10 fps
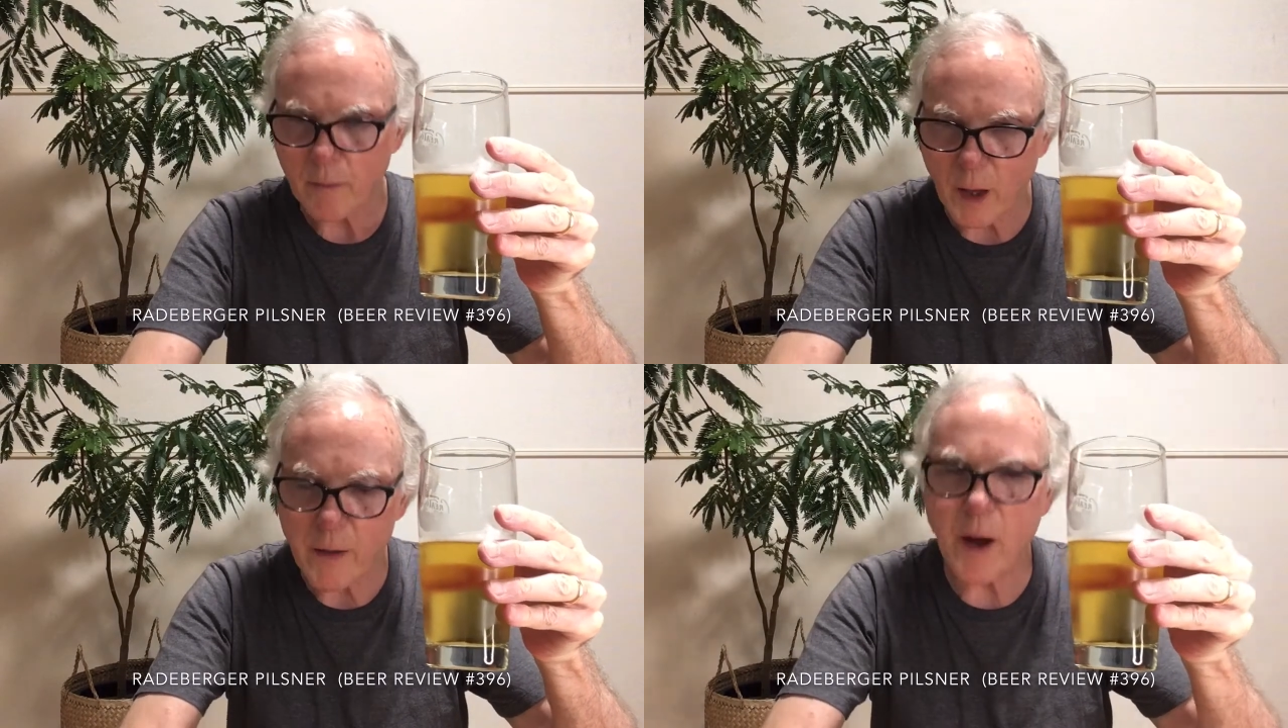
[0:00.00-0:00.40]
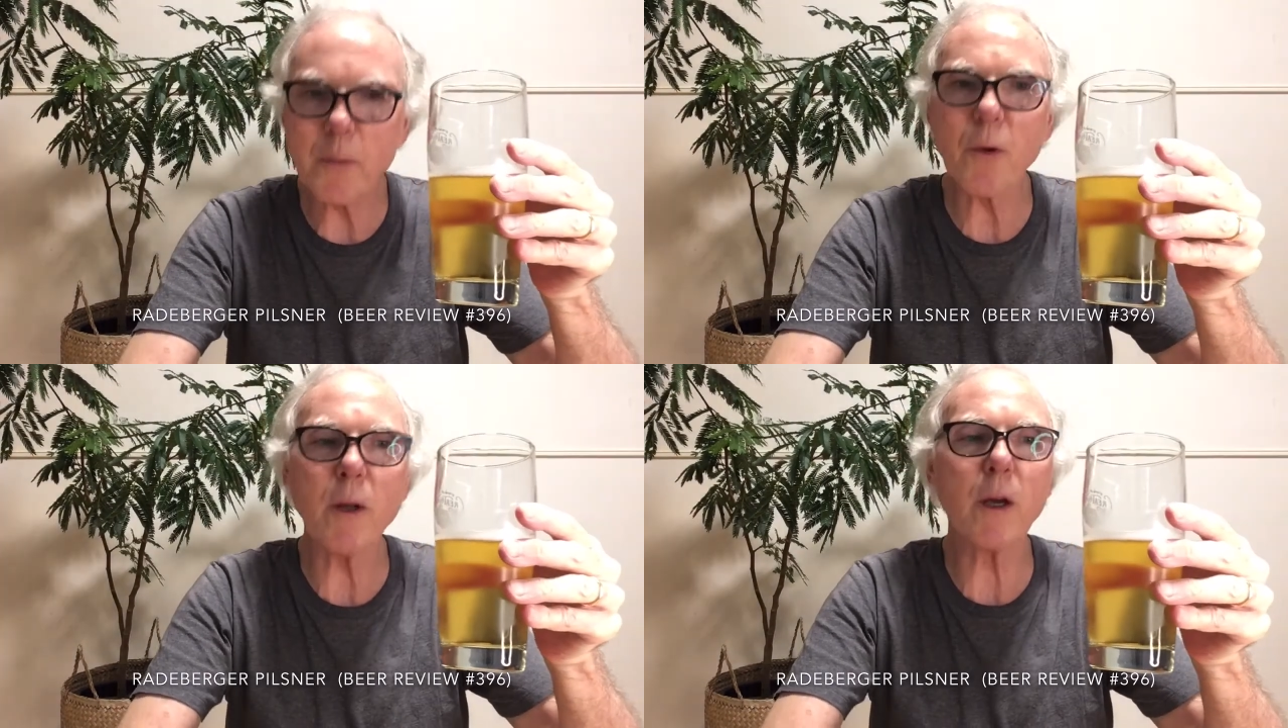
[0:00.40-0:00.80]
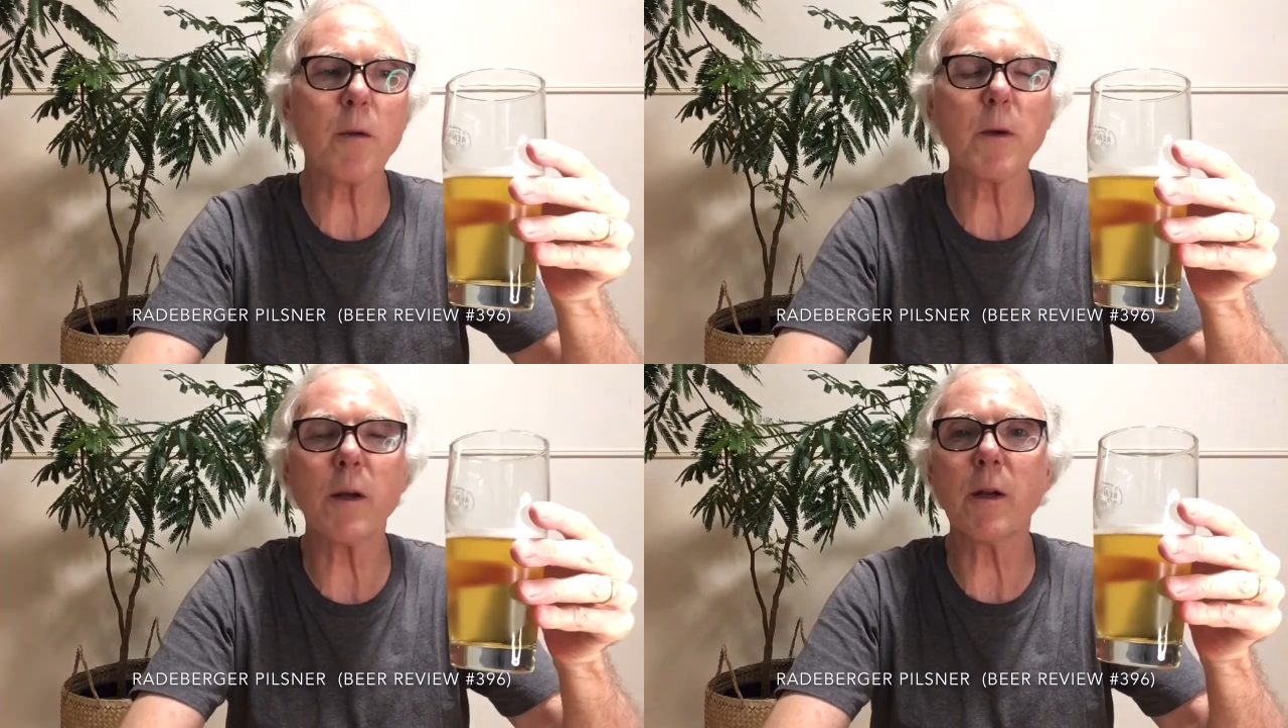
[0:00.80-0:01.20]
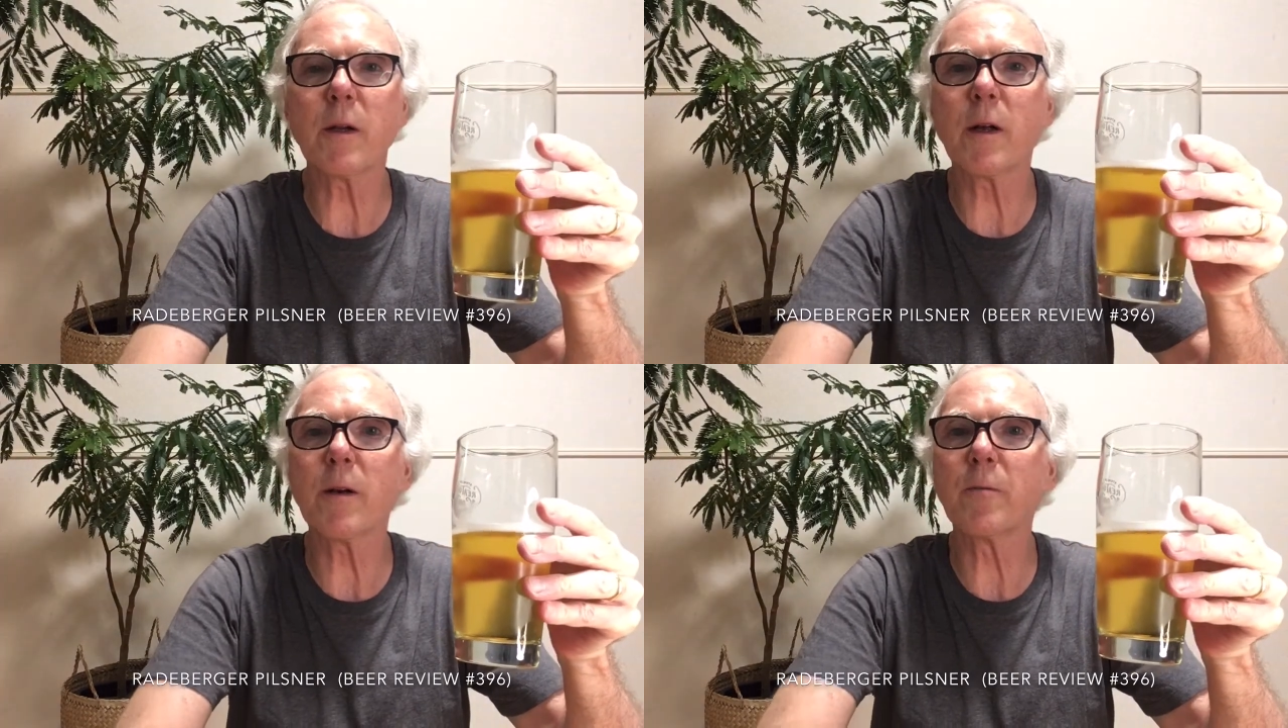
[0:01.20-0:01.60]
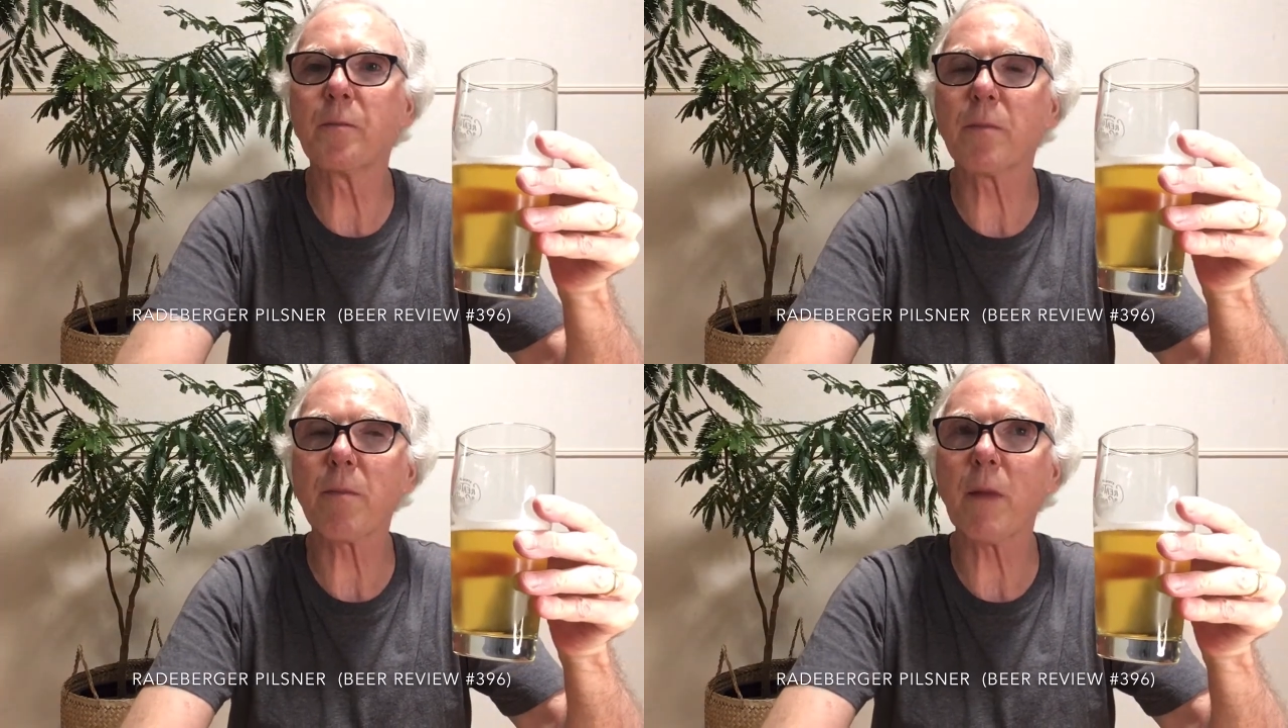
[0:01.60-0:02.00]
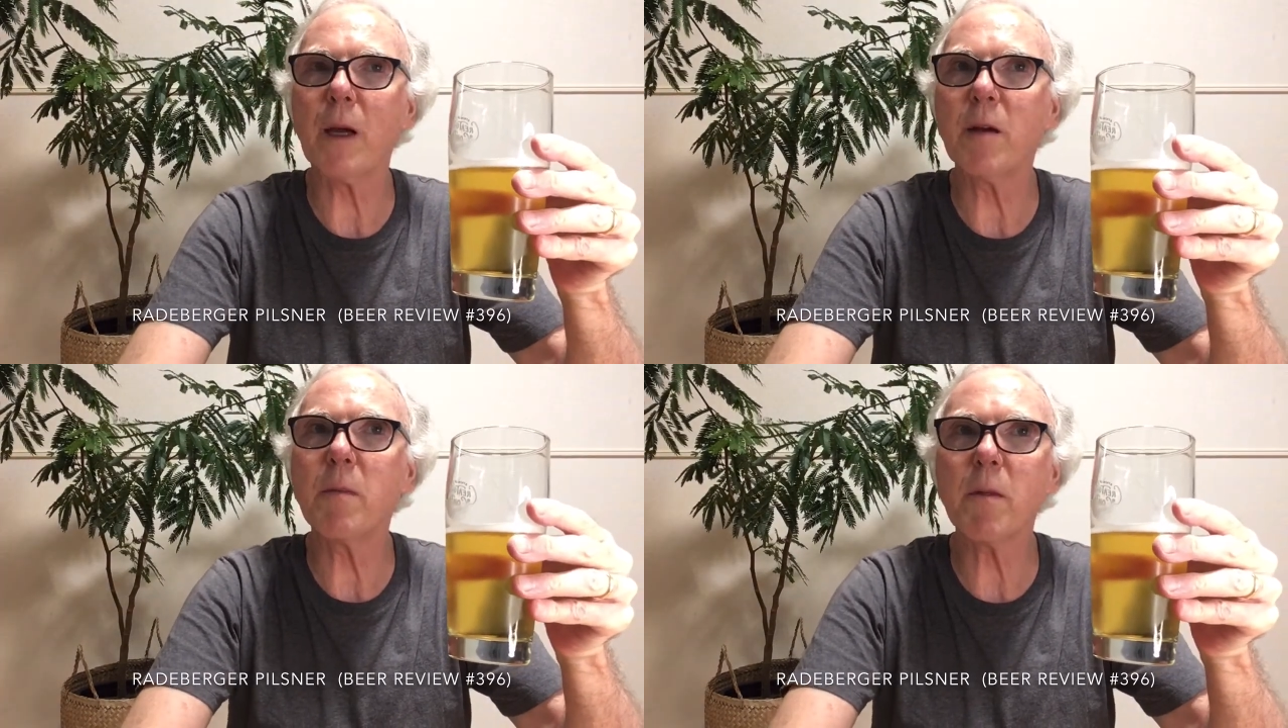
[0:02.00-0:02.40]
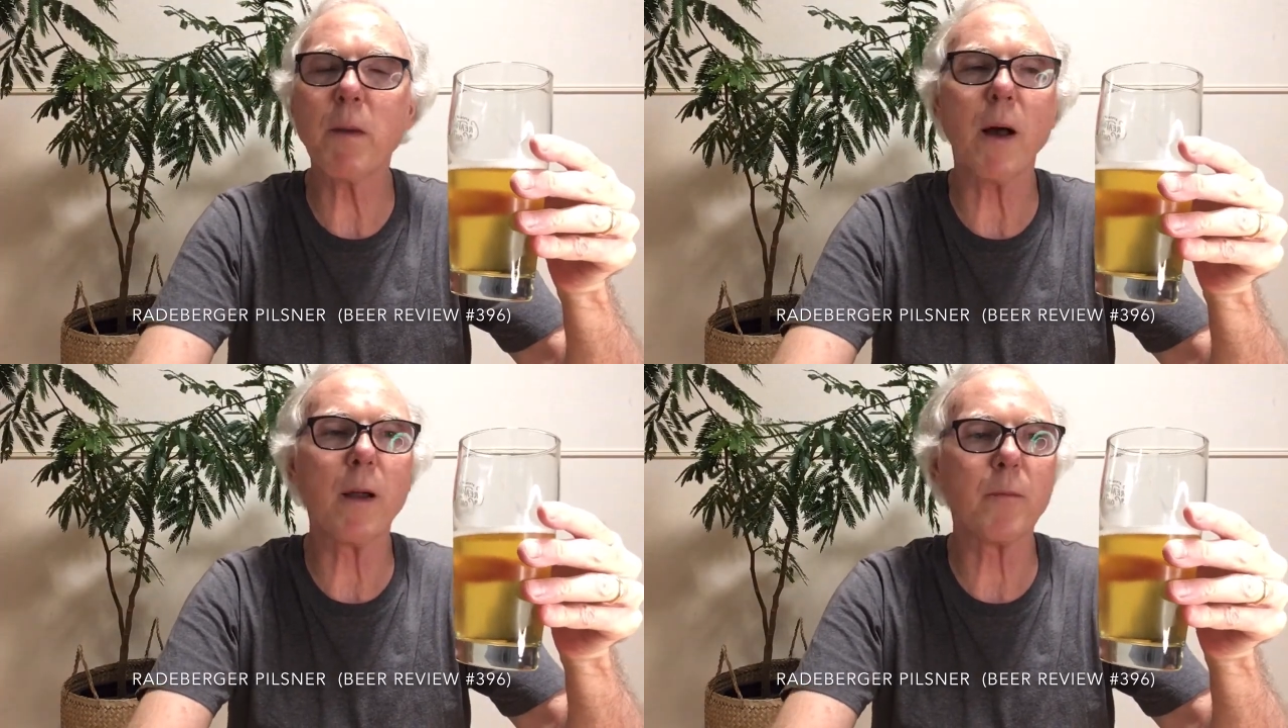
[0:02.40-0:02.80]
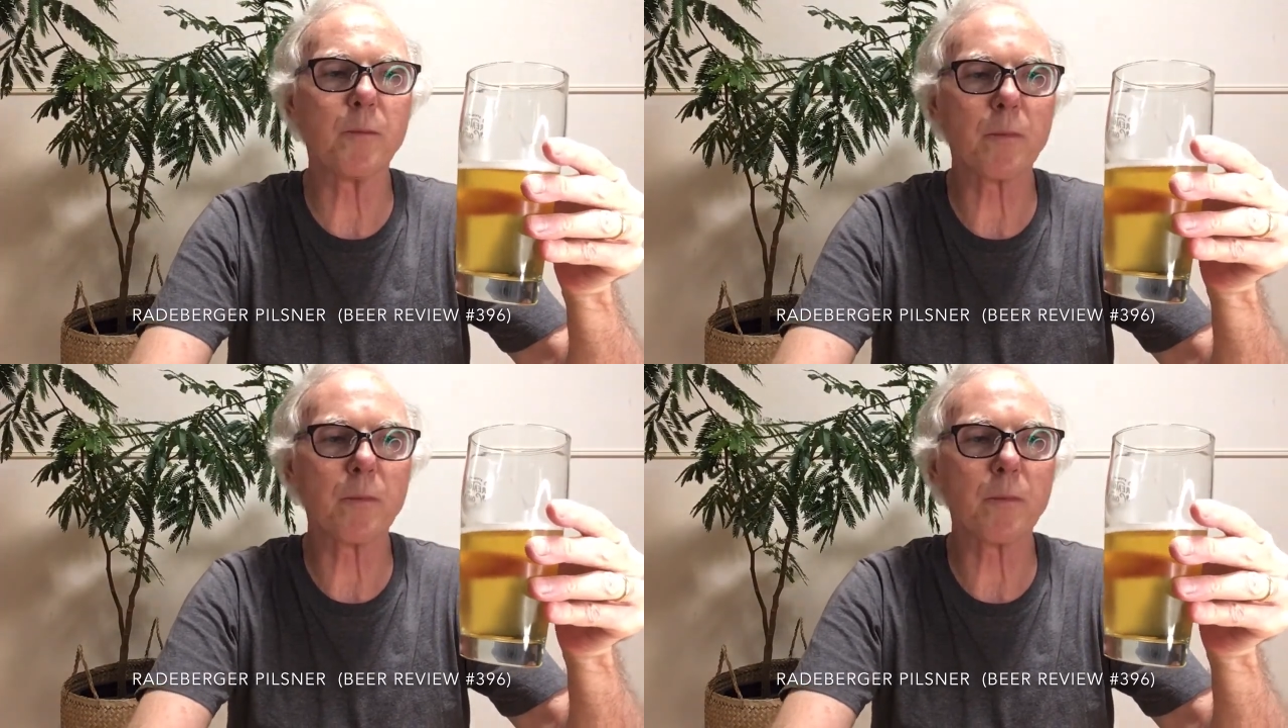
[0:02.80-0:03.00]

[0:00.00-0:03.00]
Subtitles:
And the hops really come in mid-palate,